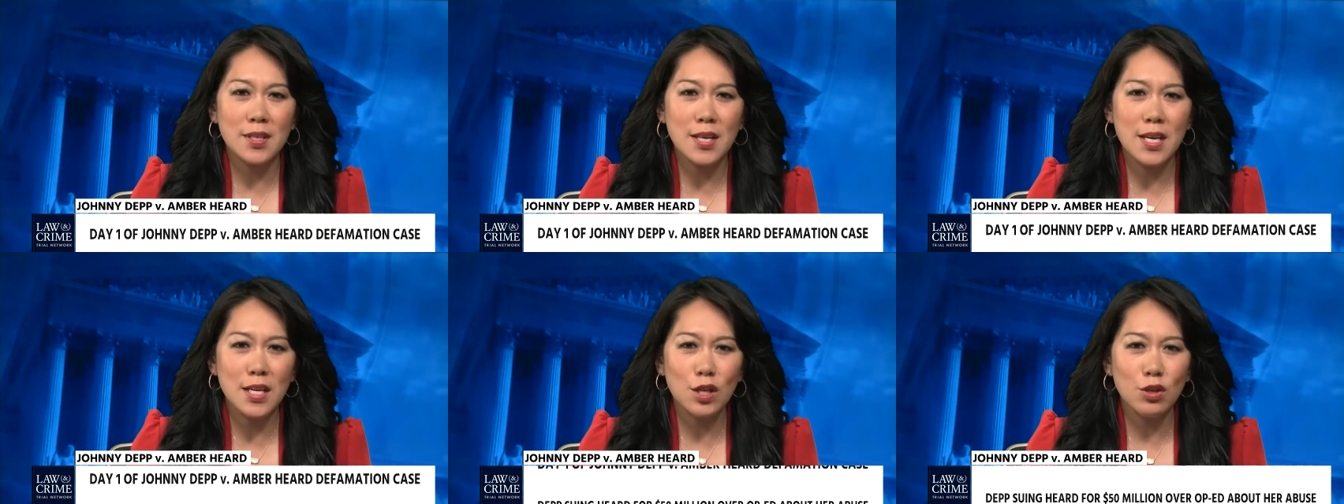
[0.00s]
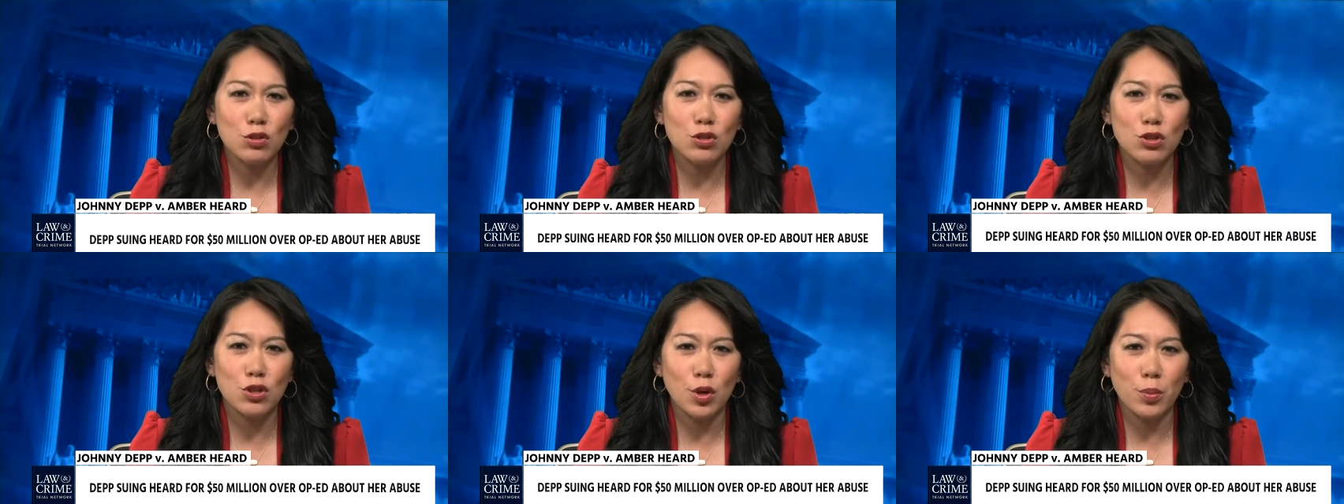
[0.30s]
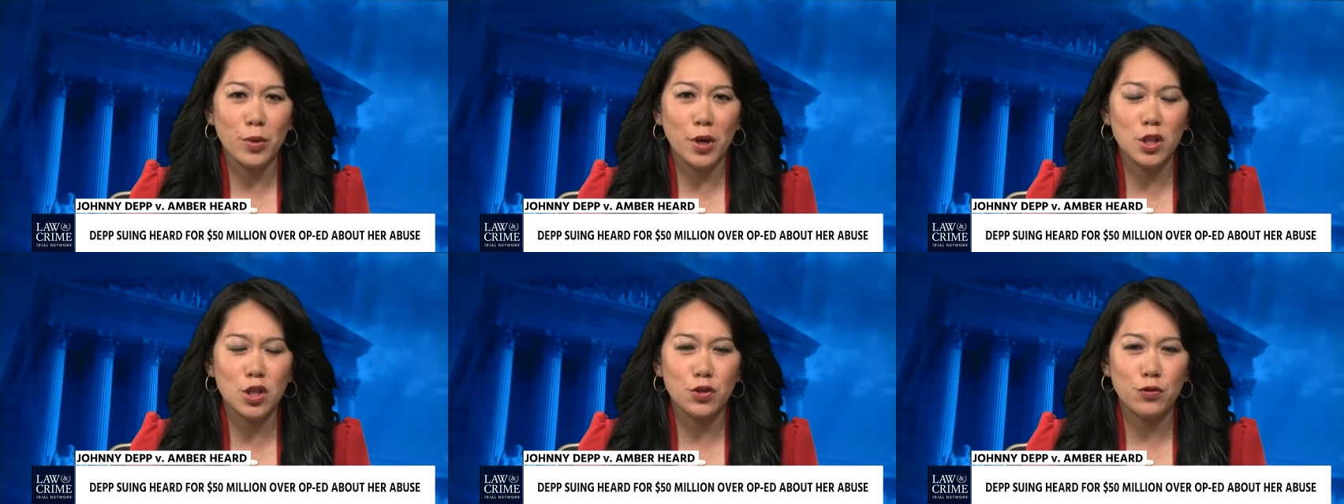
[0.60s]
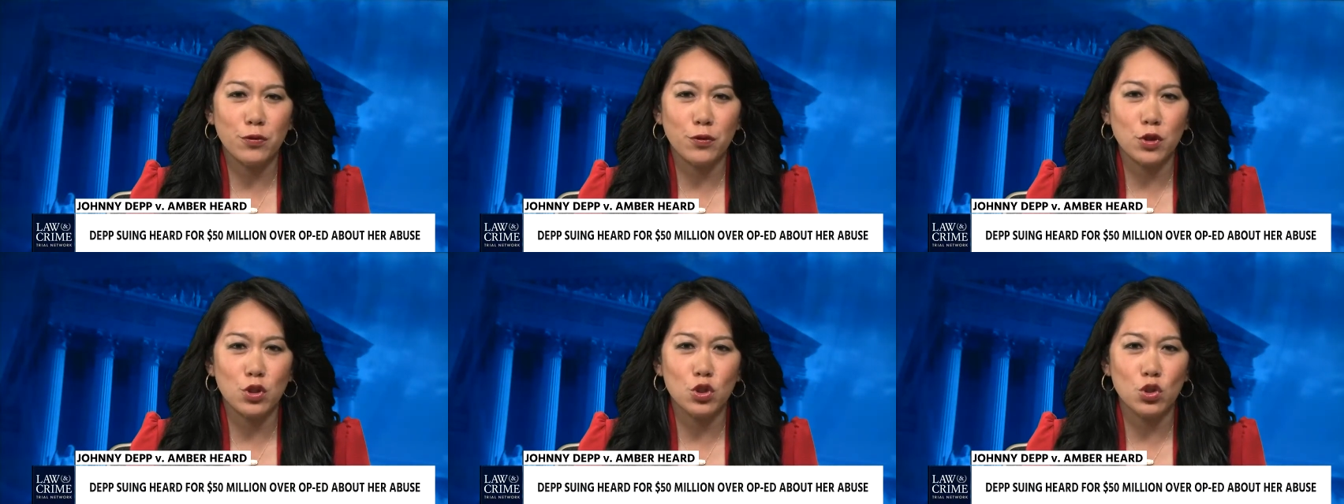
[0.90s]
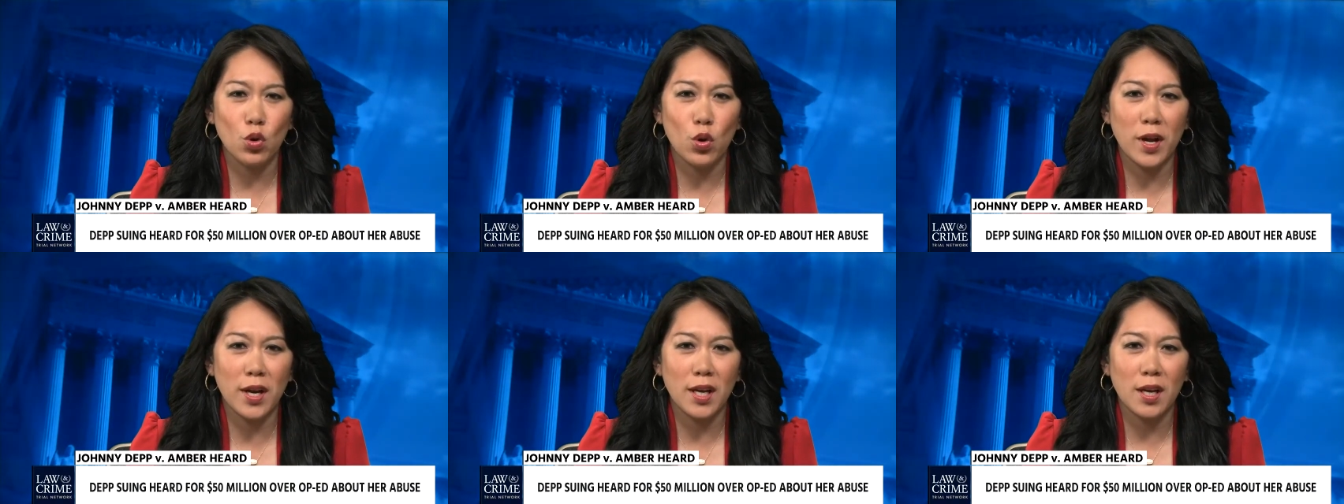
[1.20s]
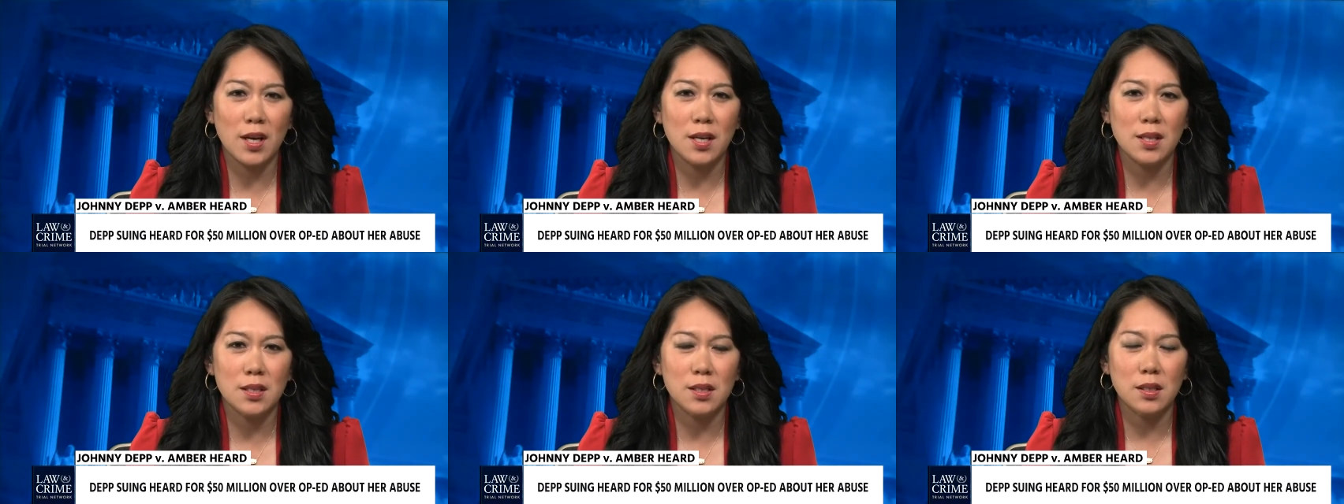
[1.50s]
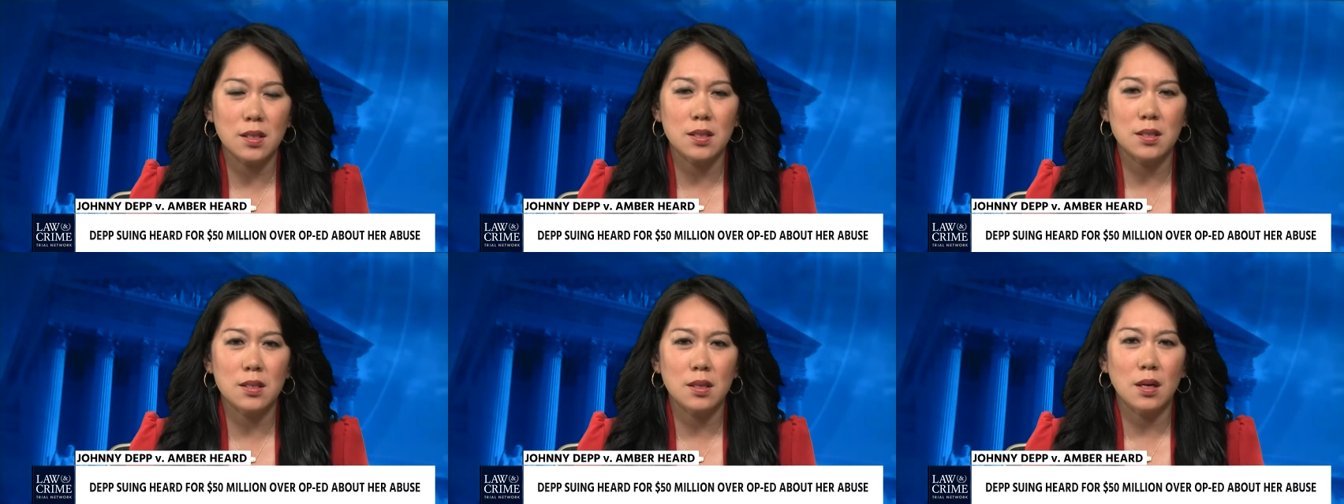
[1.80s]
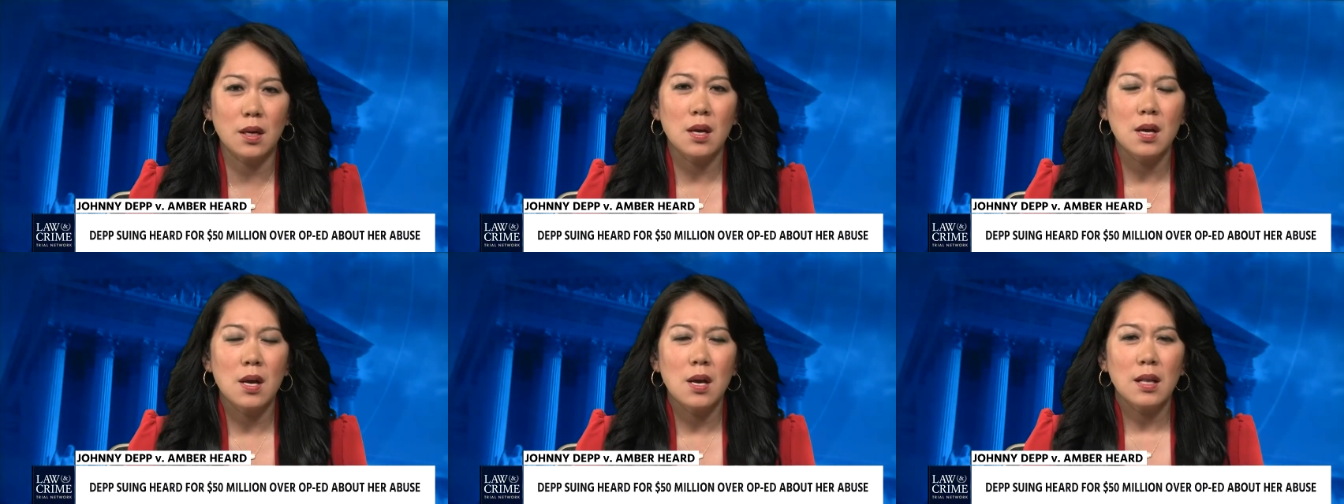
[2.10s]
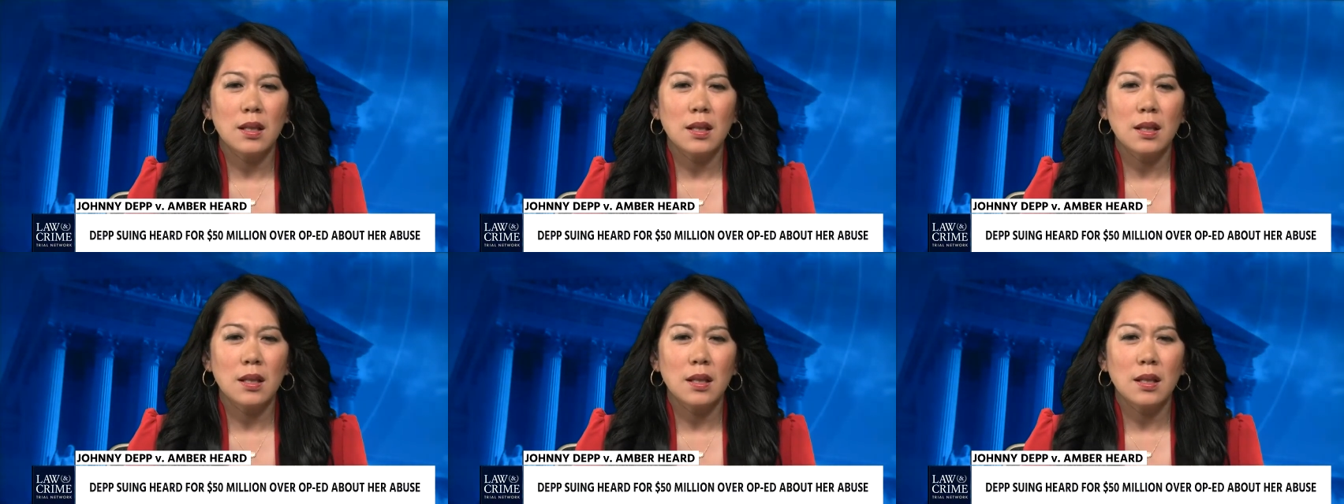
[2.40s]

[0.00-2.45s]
Thank you so much for joining us, Lisa.